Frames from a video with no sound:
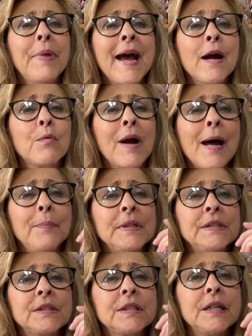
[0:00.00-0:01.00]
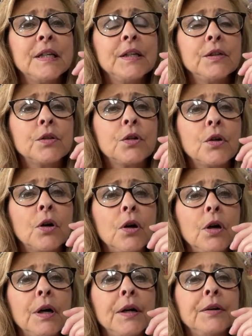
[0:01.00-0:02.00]
Pat Robbins said,
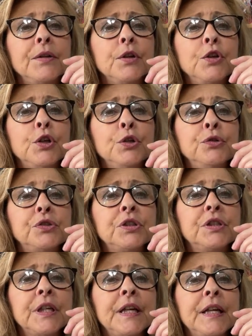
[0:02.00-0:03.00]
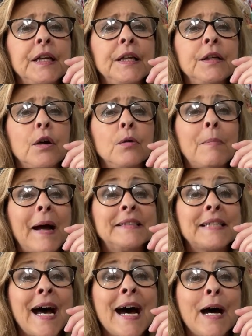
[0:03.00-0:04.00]
could you see my
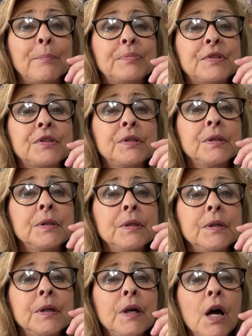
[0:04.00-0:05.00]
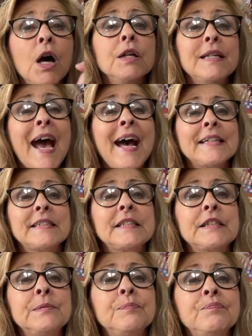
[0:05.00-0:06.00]
tops?
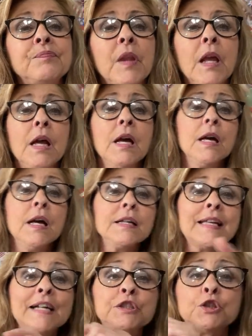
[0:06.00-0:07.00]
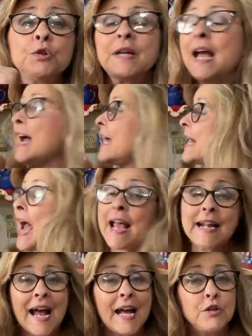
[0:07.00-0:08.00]
Yes. Yes, you can. I
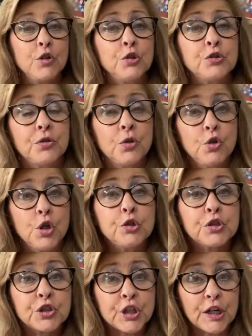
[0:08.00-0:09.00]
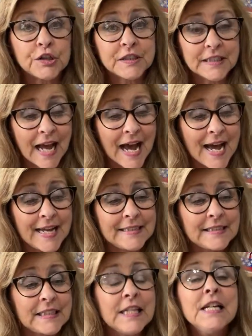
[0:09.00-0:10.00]
got new new shirts,
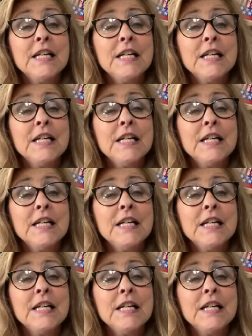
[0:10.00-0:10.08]
guys.